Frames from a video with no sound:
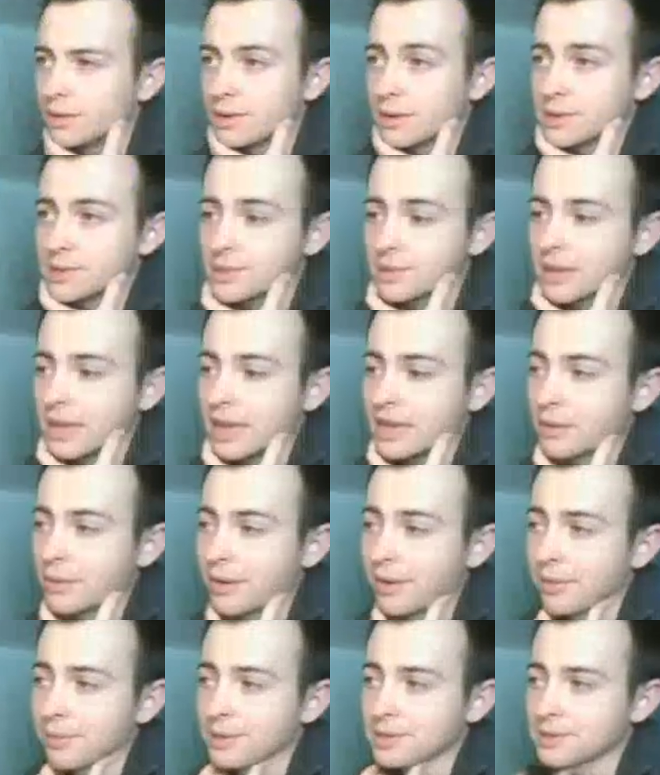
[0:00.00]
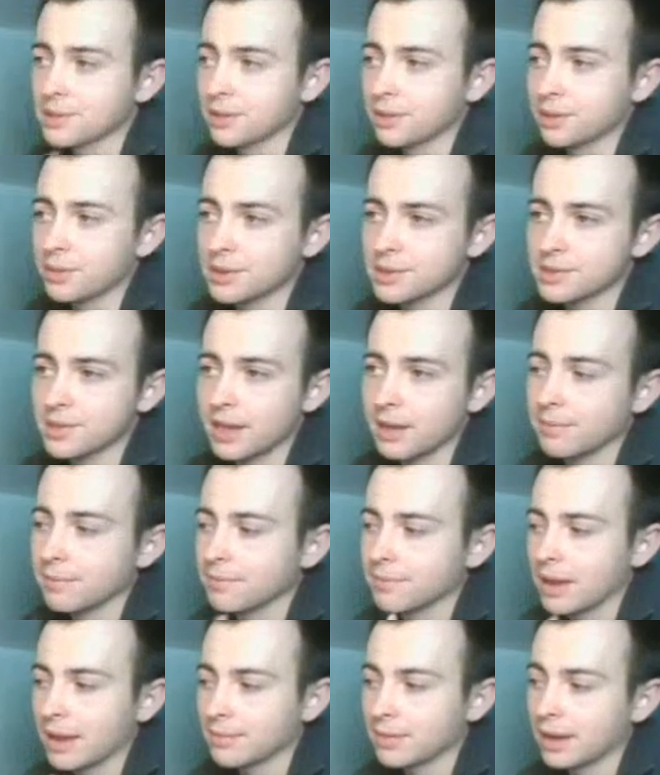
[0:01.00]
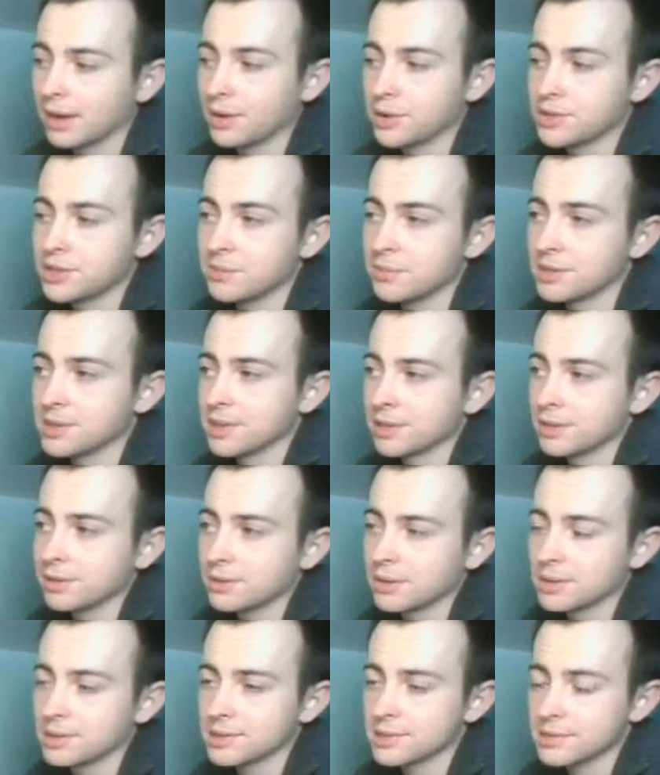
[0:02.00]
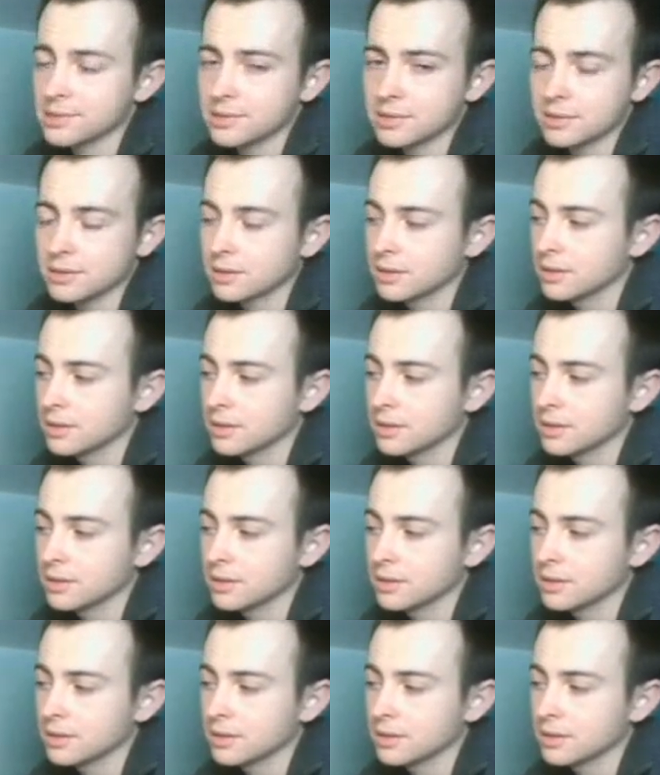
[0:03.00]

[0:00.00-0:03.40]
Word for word: Lucas, okay? I don't want to miss the Lucas game. I'm not interested in missing Lucas.